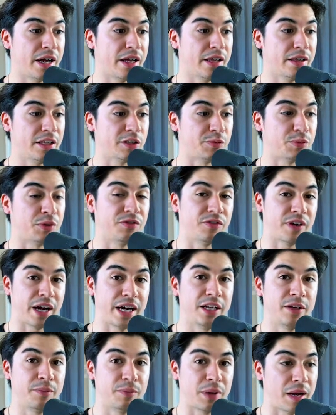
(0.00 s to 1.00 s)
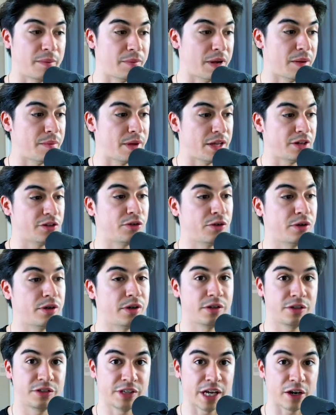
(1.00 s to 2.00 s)
is provided by my
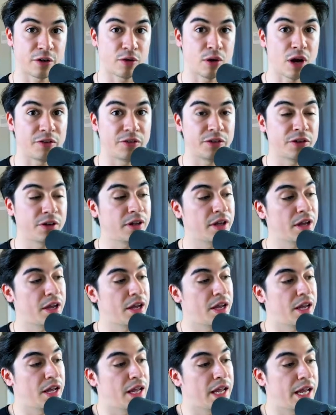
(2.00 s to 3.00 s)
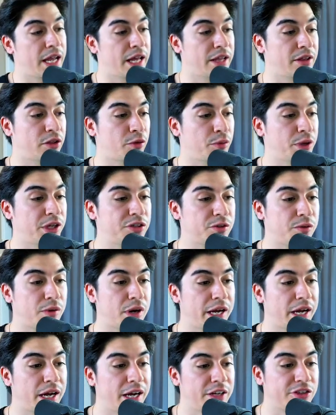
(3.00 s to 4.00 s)
mentor, Zach Crawford. And the reason
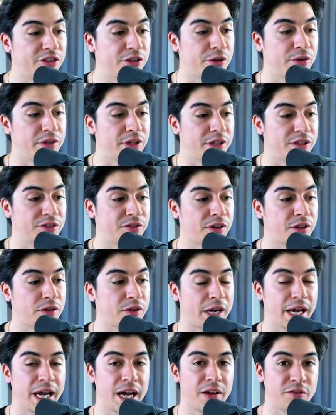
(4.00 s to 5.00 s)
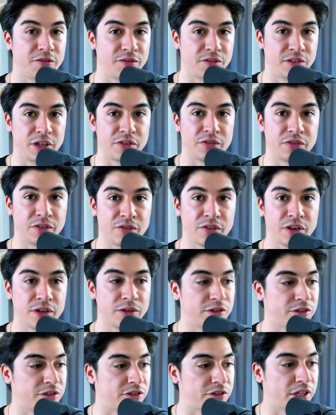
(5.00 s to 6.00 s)
why I showed this funnel, I have different
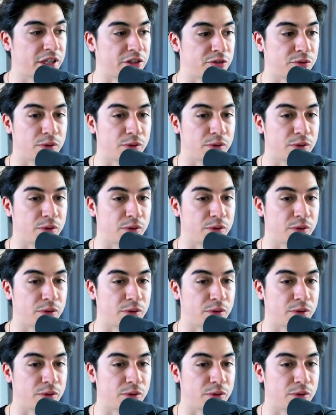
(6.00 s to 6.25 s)
funnels as